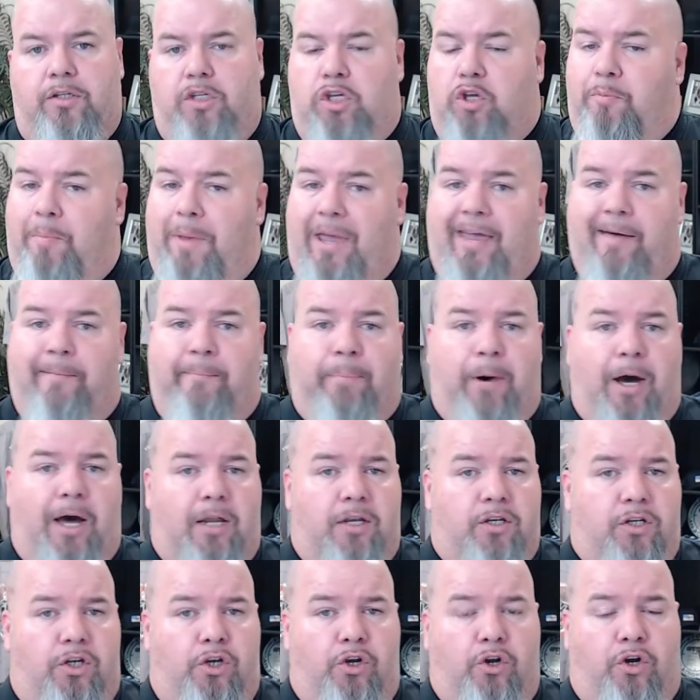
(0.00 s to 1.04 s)
you may have
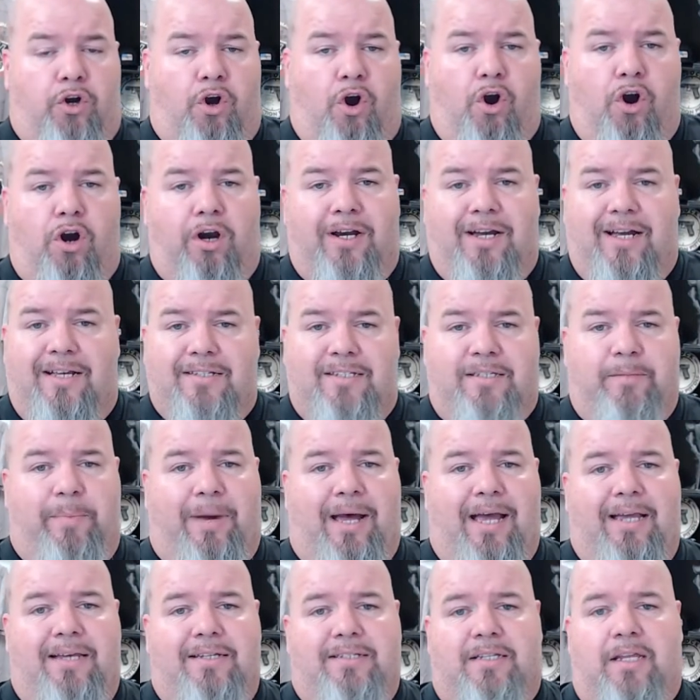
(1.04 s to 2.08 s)
bought your car
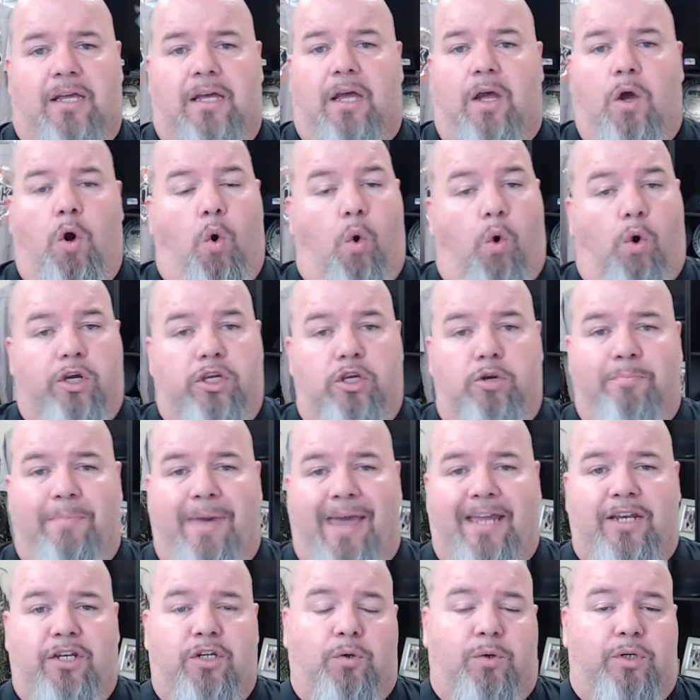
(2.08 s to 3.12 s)
customized or you
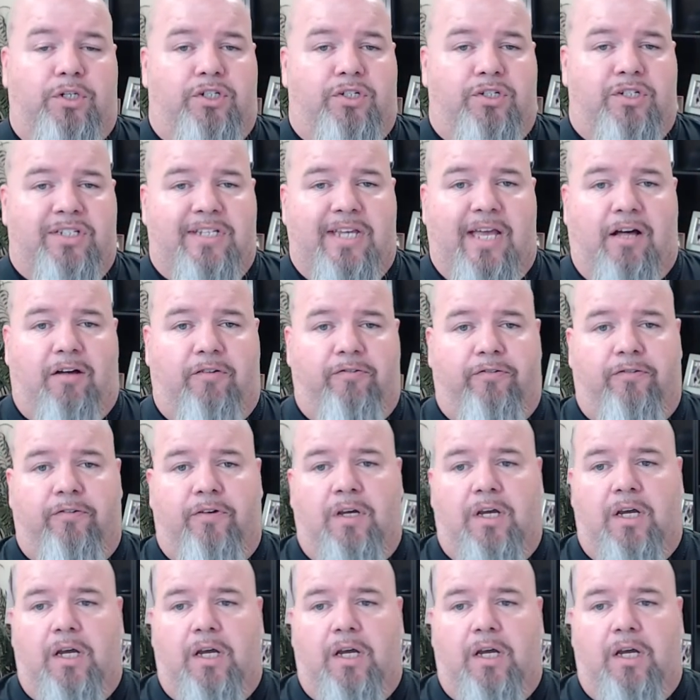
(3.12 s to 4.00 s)
may do it yourself.